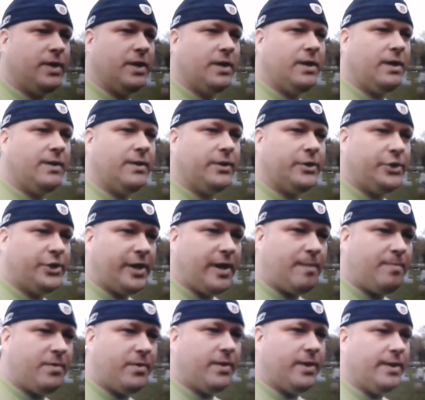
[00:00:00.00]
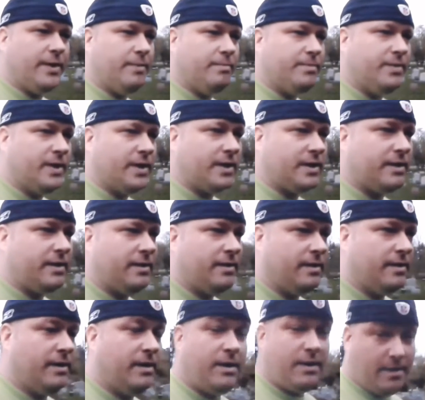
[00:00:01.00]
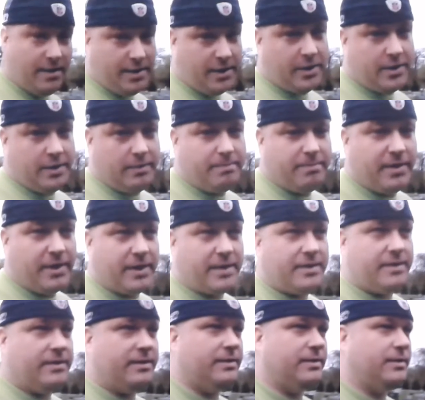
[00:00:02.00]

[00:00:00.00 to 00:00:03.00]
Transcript: put another chapter in the book, the good book,